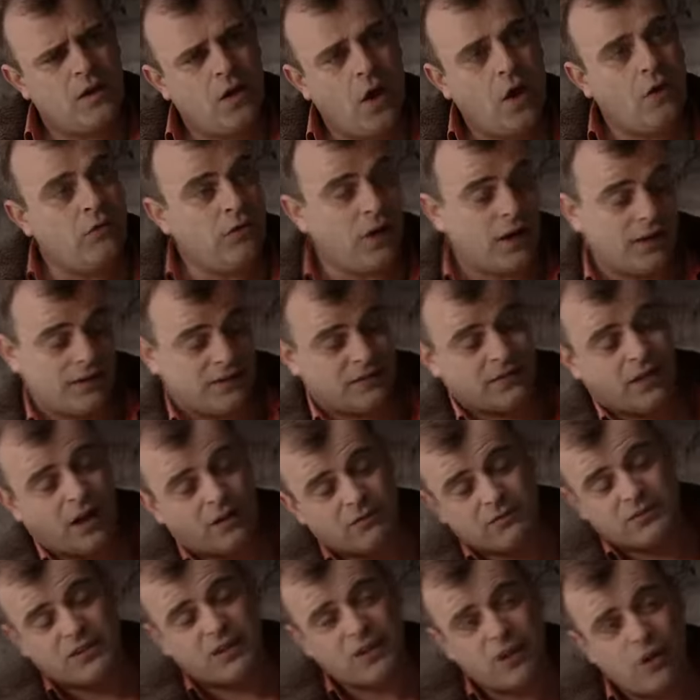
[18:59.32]
All right,
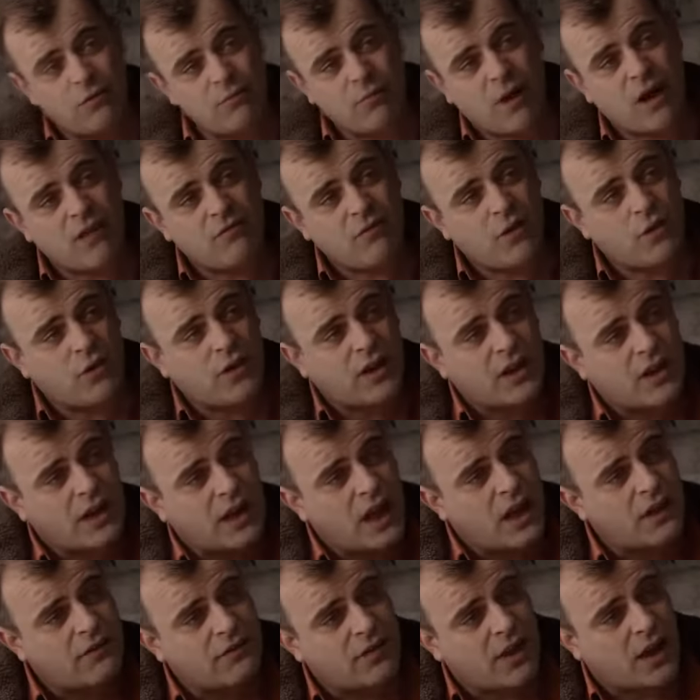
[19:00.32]
so you don't mind ruining her
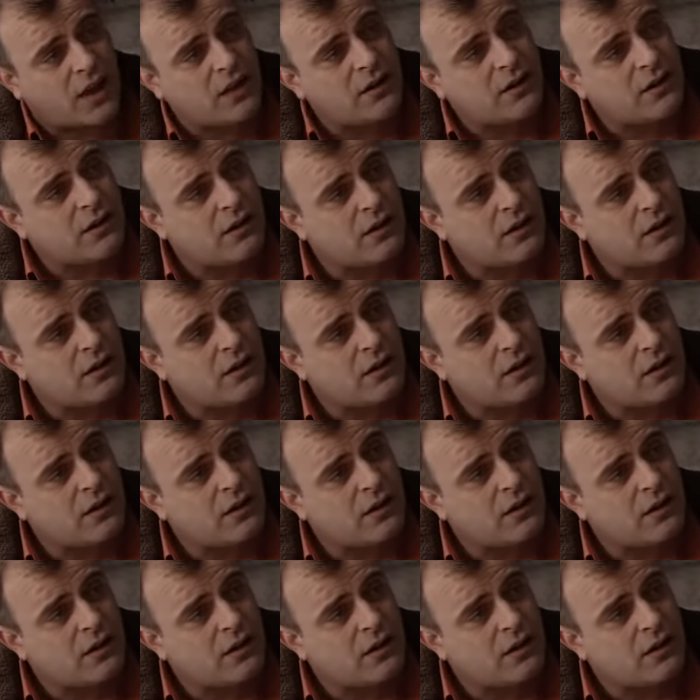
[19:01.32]
life, then?